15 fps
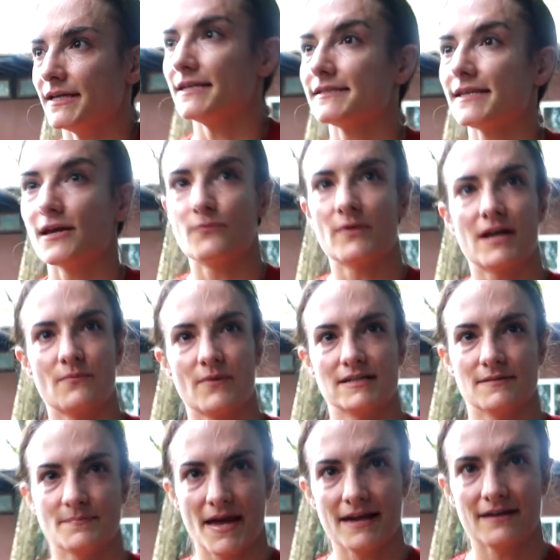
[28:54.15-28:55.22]
he's like when I went
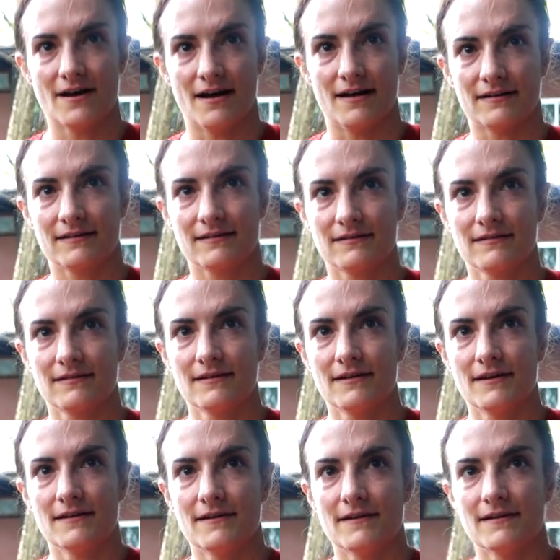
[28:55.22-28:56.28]
to Bangkok,
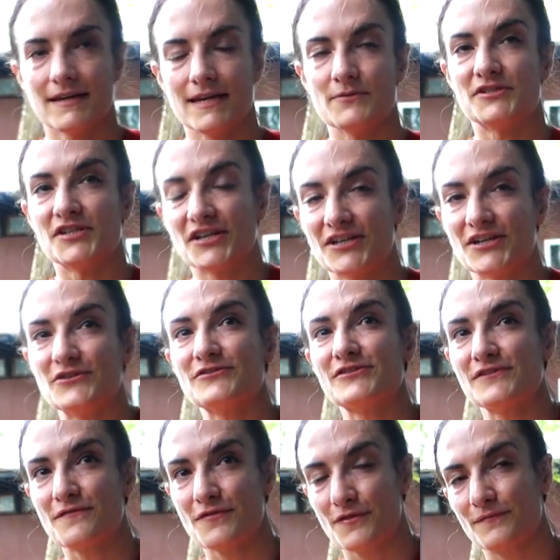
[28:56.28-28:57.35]
he was
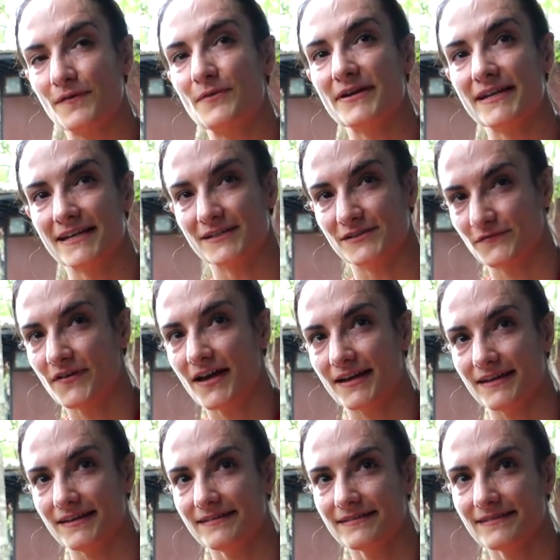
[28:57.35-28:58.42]
accused of throwing his
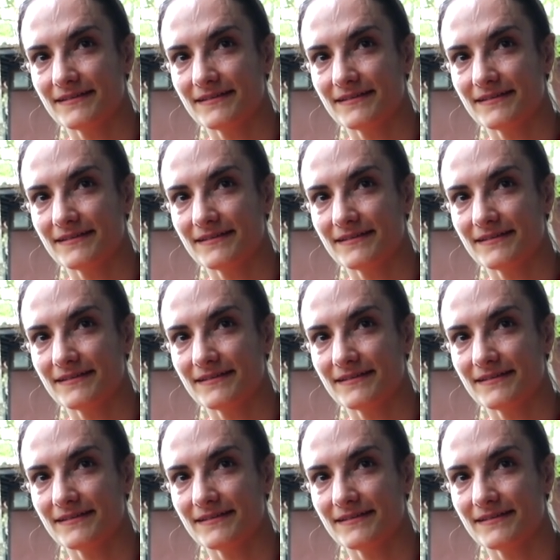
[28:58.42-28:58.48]
fight